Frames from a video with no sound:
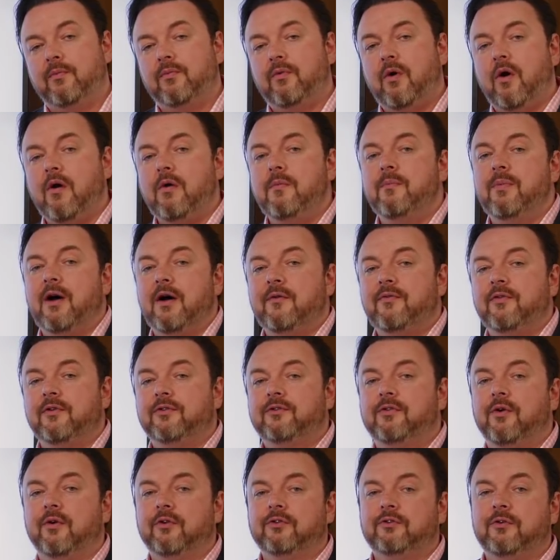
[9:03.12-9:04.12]
Warren
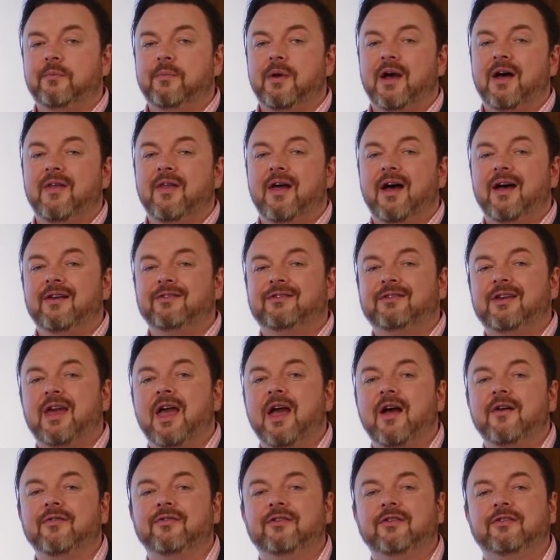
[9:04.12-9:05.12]
Buffett talks about as
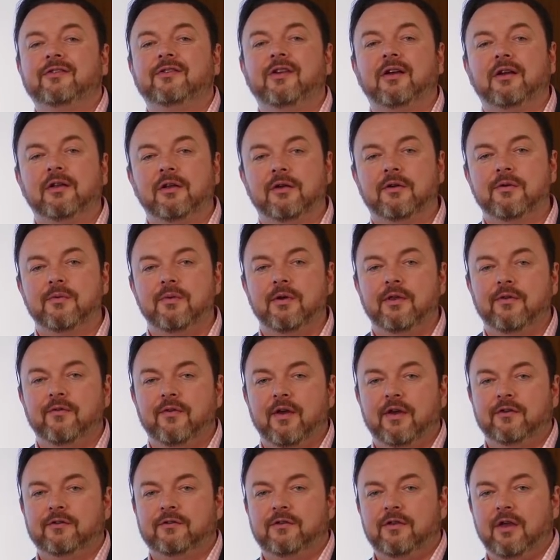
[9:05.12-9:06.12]
counter-cyclical
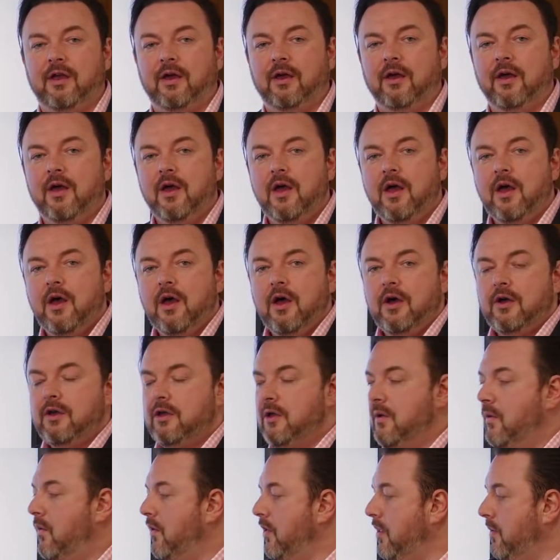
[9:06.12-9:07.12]
investing.
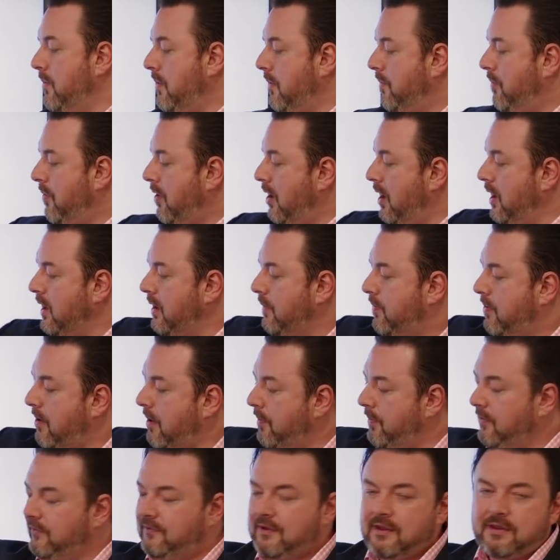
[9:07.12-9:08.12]
You want to be buying
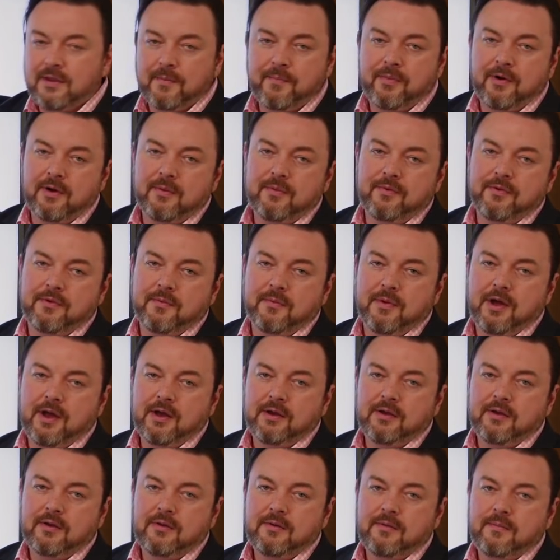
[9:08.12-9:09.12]
properties at the bottom of the
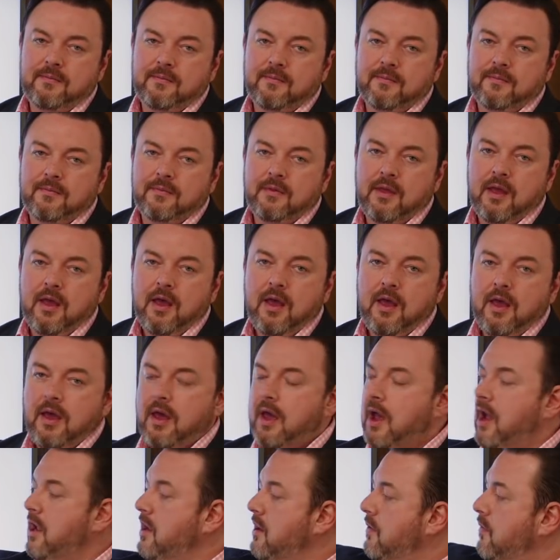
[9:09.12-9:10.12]
market,
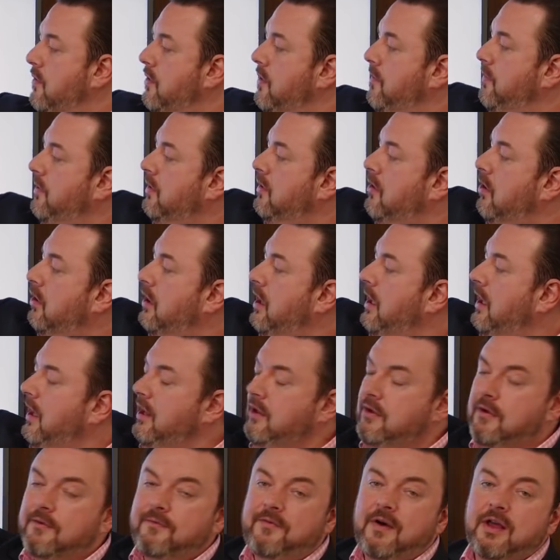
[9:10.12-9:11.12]
and you want to be locking
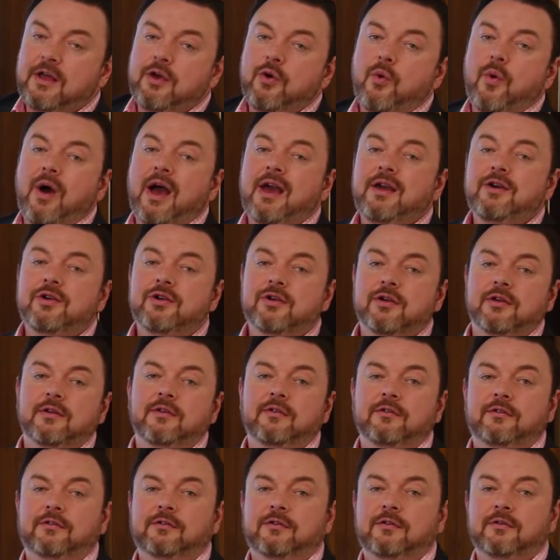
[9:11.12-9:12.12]
in your
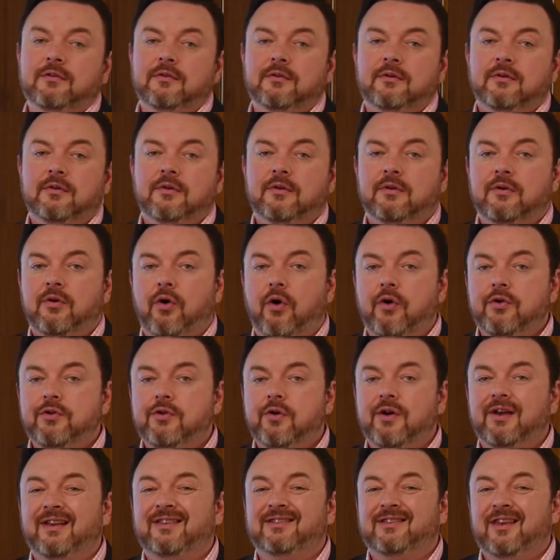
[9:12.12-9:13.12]
valuations on
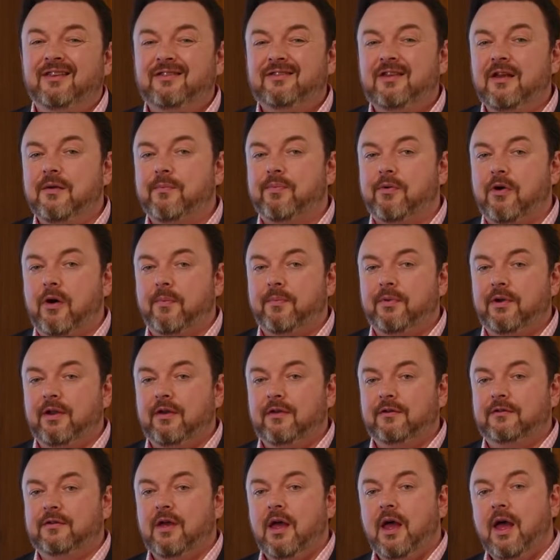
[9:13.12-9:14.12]
your existing
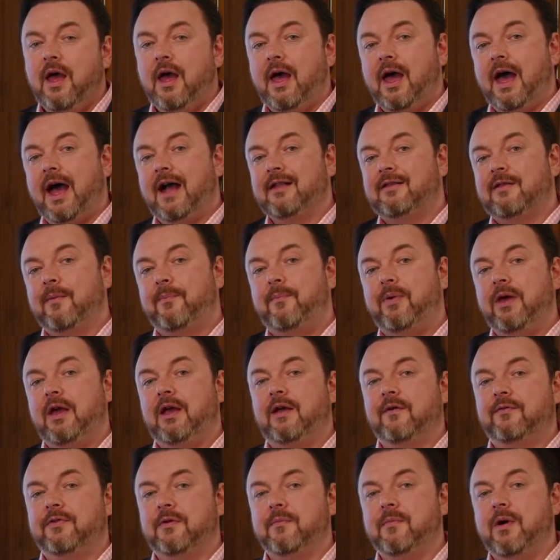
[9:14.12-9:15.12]
properties at the
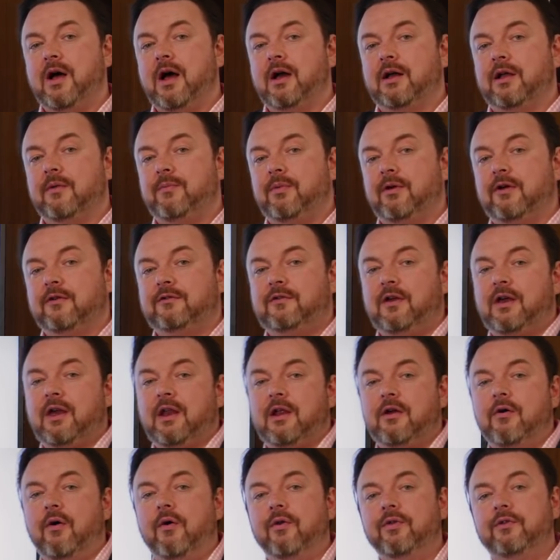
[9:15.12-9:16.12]
peak of the market, because you're
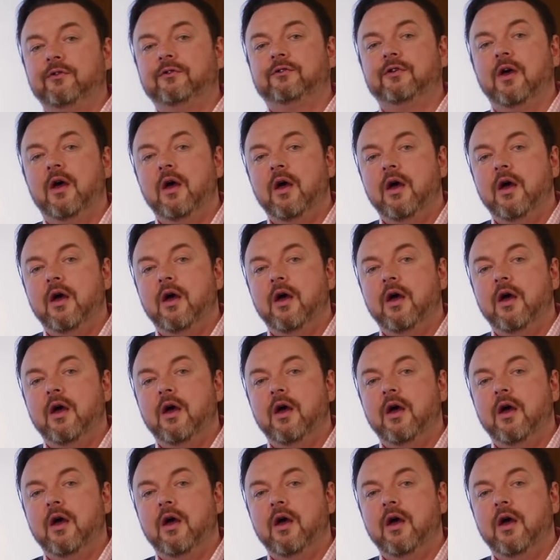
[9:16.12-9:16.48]
getting all these